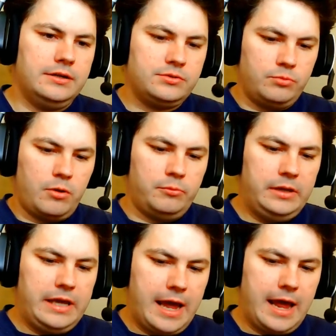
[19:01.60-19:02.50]
what we
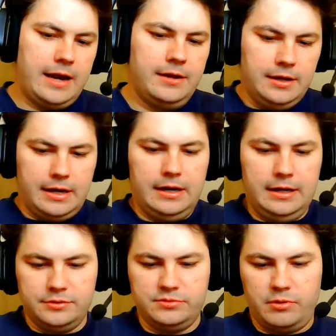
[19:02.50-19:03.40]
had and
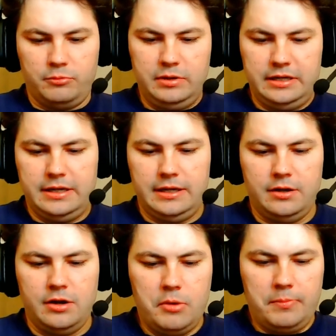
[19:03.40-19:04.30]
here's what we did,
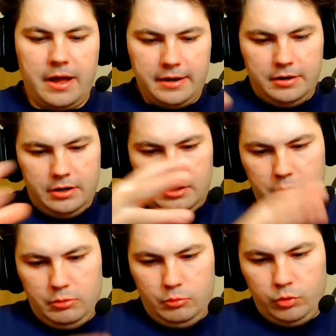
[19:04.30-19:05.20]
but
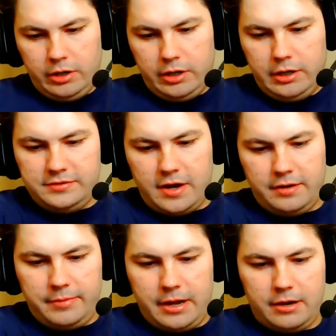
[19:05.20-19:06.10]
we're going to talk
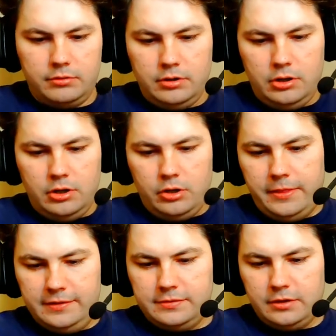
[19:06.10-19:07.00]
about
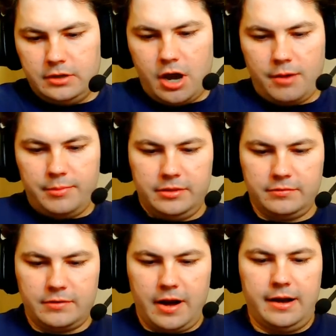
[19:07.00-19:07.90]
this common
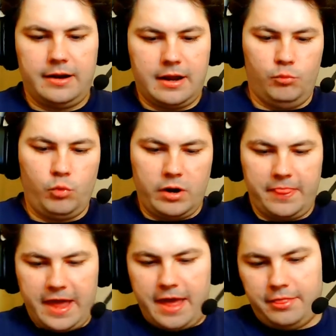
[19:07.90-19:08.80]
thread and where
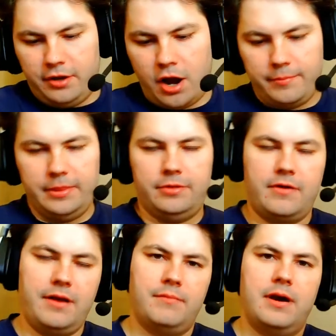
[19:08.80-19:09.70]
that common
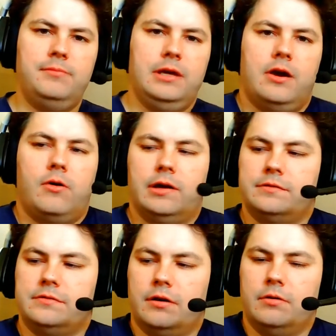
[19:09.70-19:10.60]
thread might be going.
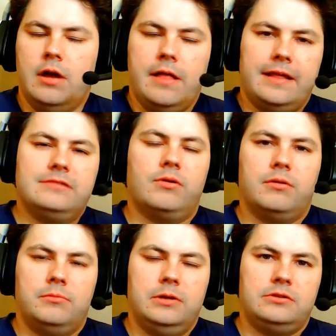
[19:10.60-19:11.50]
So that's what I'm going
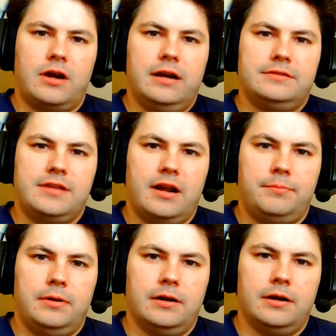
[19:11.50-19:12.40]
to be trying to set up
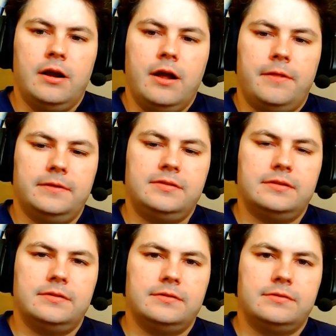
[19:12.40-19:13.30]
here. This
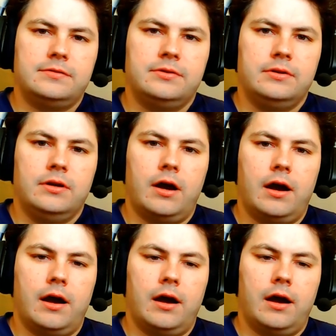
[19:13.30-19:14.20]
has
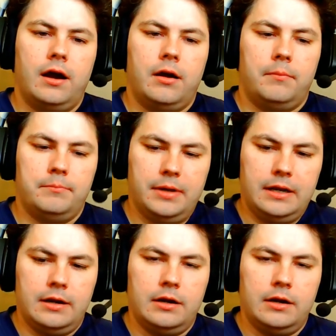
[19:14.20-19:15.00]
been